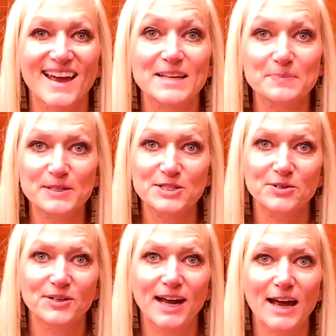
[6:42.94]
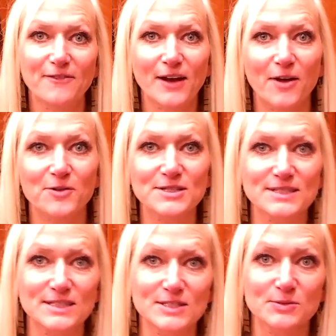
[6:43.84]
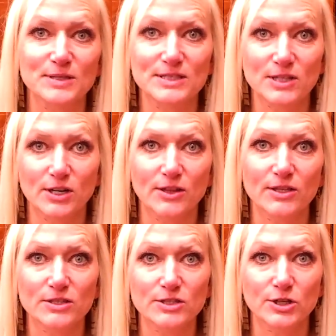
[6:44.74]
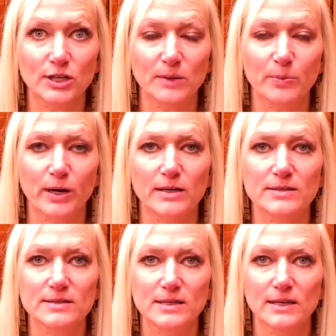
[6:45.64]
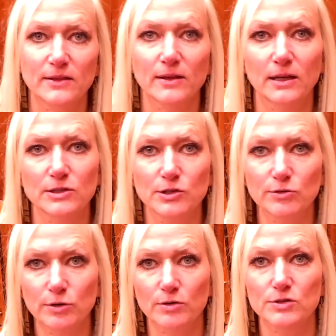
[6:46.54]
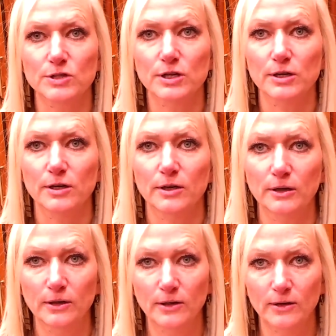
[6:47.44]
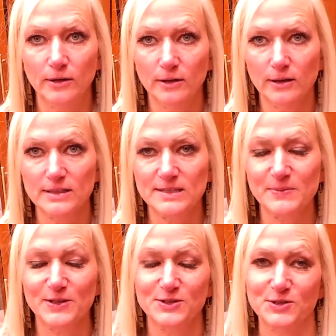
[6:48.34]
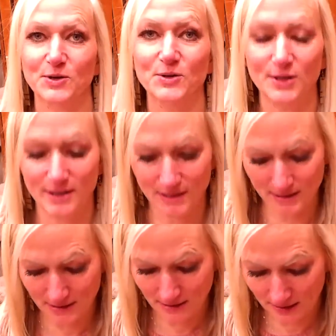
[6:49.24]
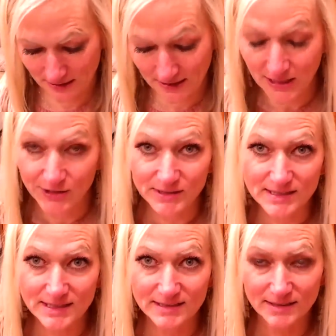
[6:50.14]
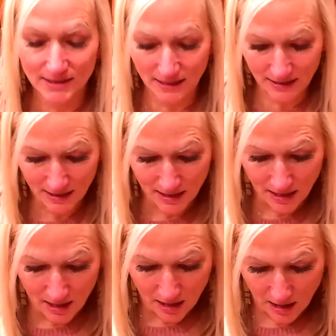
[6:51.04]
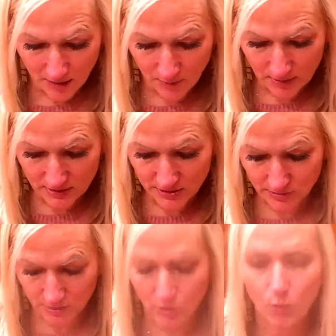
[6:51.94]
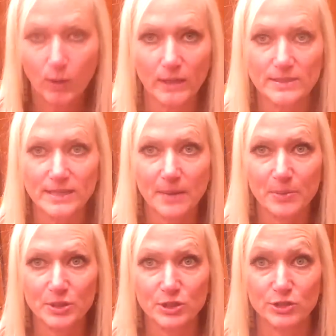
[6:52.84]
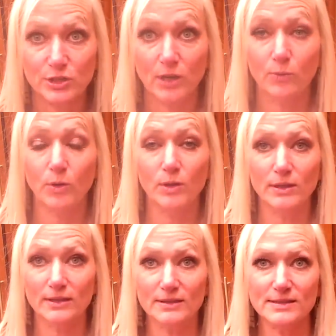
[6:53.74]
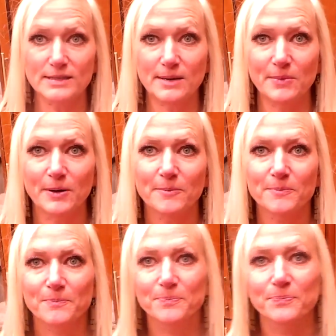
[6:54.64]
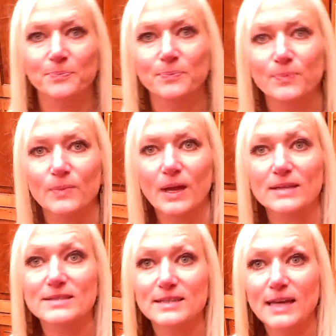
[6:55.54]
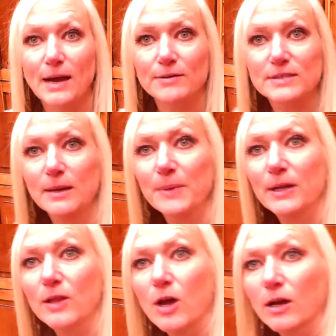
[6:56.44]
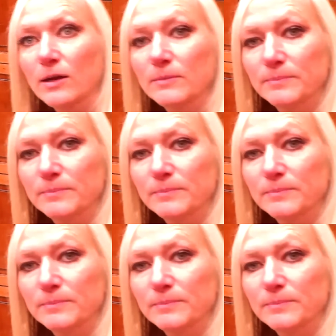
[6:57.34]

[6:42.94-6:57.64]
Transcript: It's been 2.5 hours since we started the turkey breast in the electric roaster. It smells so good. I can hear it sizzling. I want to do a quick temperature check. Whoa, look at the steam. And see how it's coming along.